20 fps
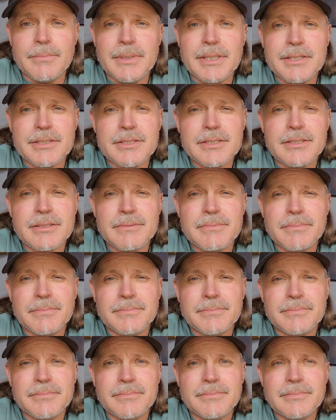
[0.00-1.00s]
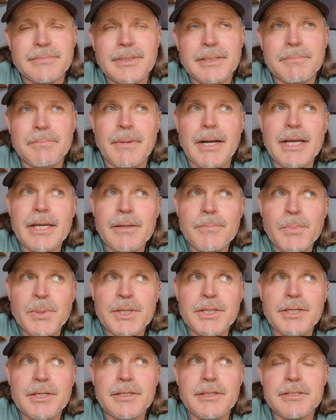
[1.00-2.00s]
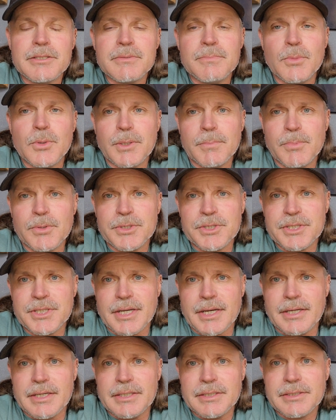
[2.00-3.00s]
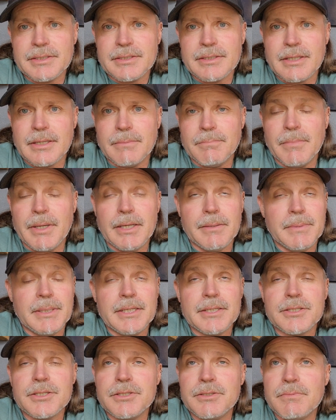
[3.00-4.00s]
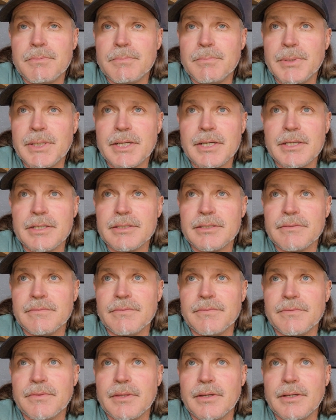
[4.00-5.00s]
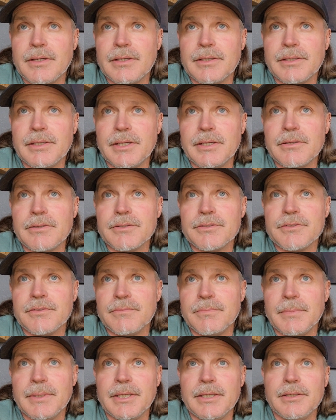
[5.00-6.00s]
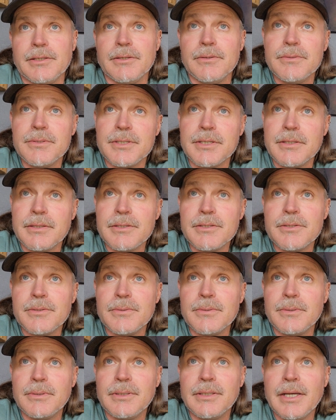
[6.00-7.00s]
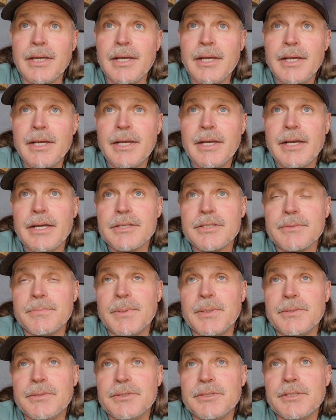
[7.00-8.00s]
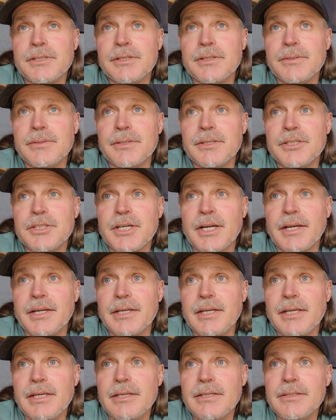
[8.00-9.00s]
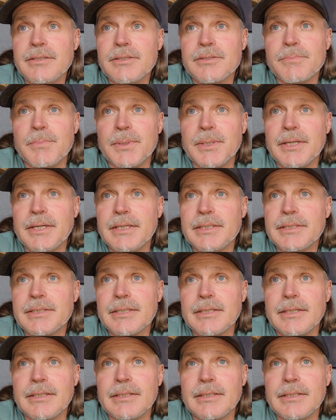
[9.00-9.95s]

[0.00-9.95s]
it's, in my opinion, it's more precise. Maybe it's because of the years of me using the tool as opposed to the Chinese, but